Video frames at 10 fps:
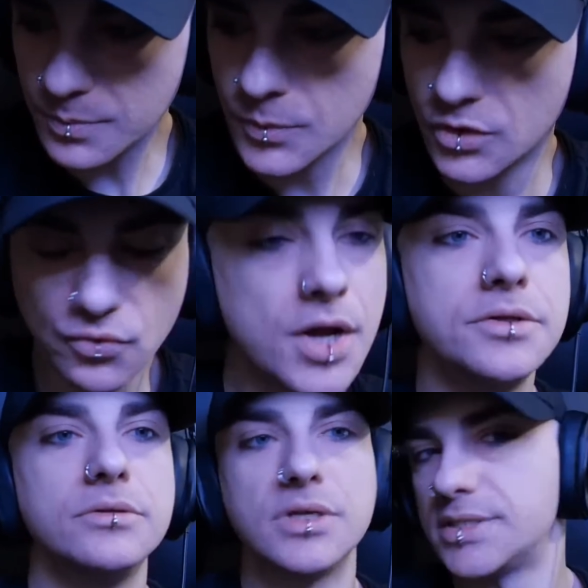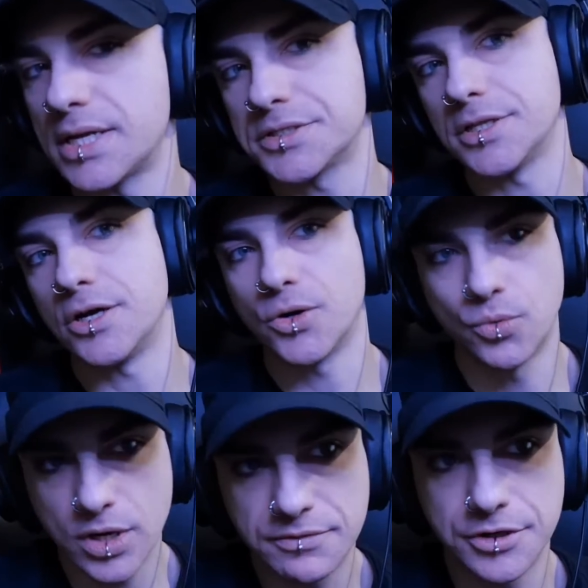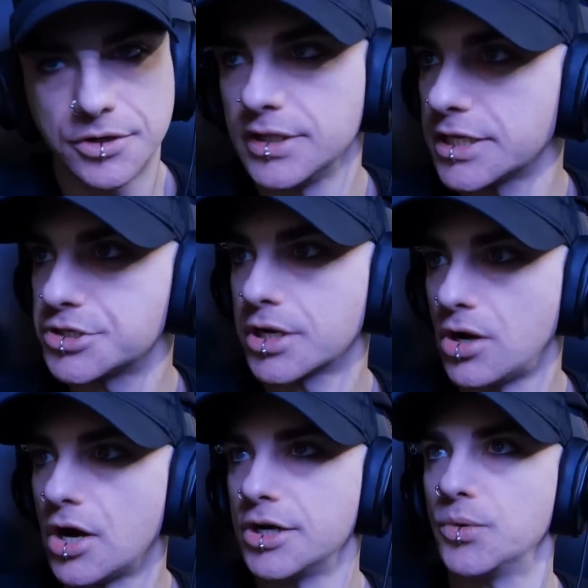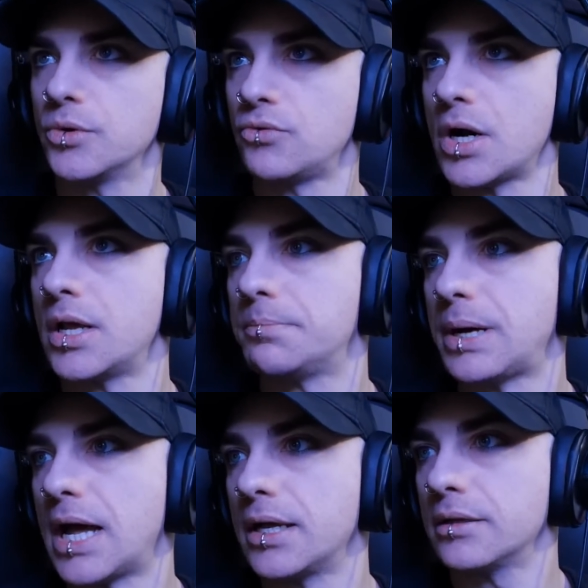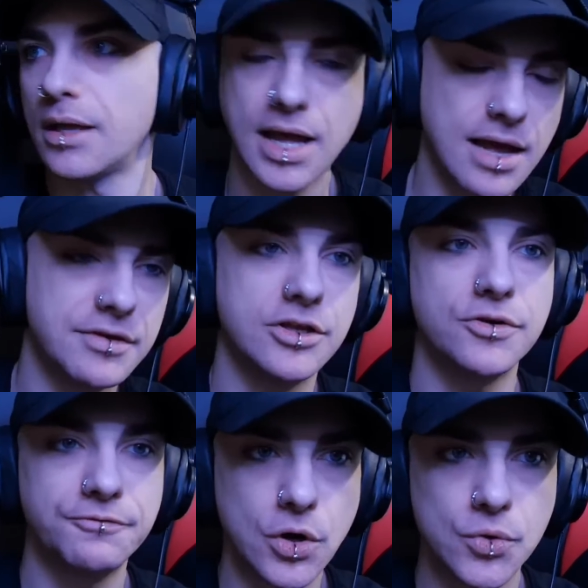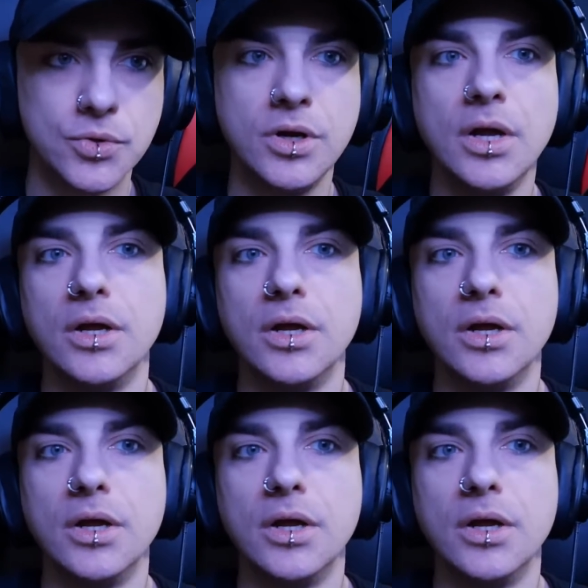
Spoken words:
run the Tesla or whatever, your electric car, you would run it by having your phone.